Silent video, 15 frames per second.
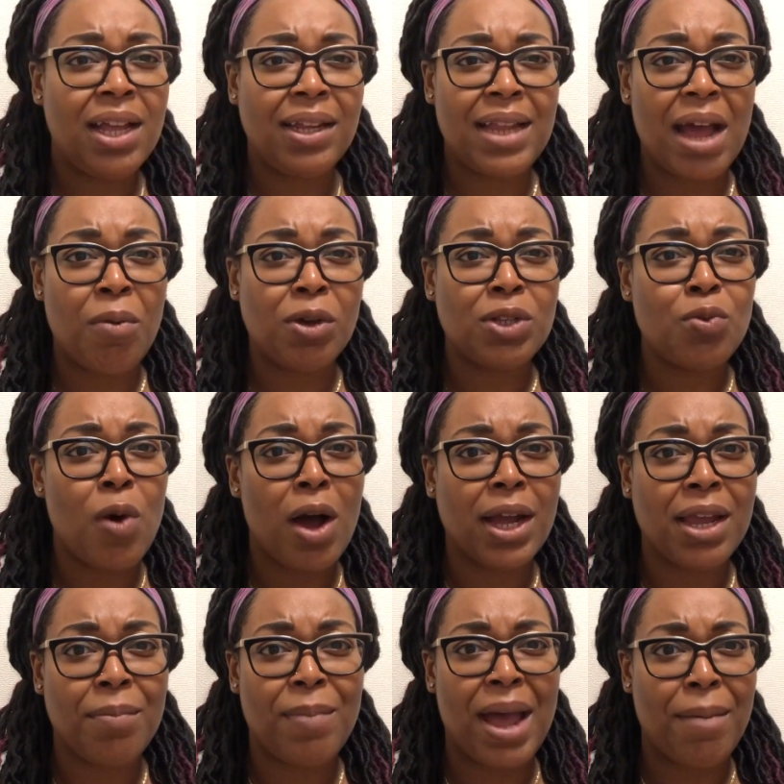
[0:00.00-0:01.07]
That was
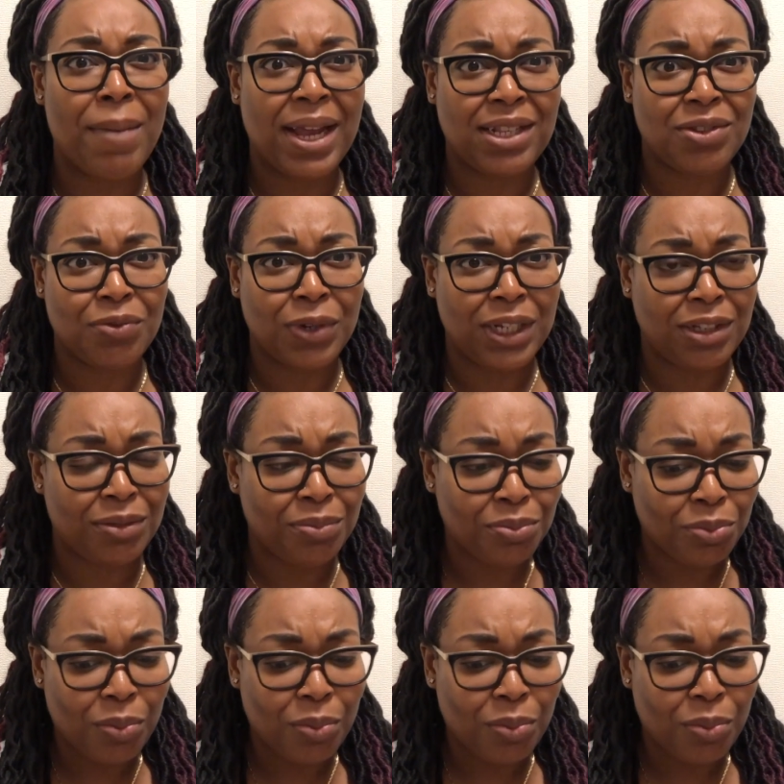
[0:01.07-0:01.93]
walking by my street,